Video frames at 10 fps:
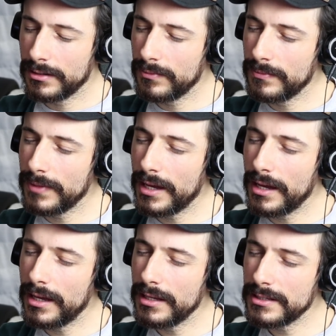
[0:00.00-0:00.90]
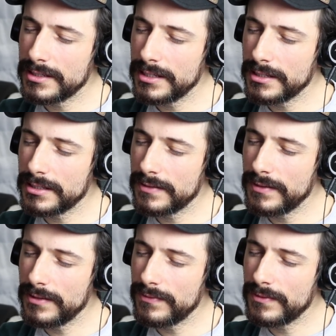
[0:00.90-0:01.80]
And by six
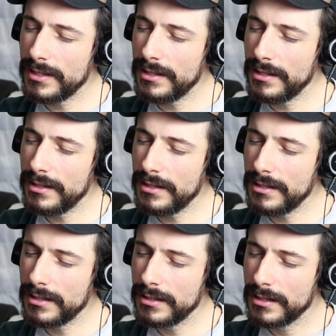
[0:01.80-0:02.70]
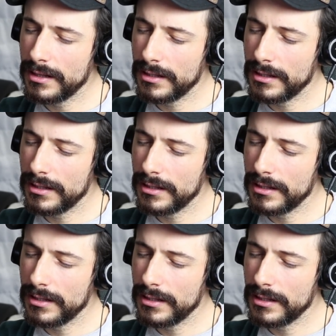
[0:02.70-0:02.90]
fifteen,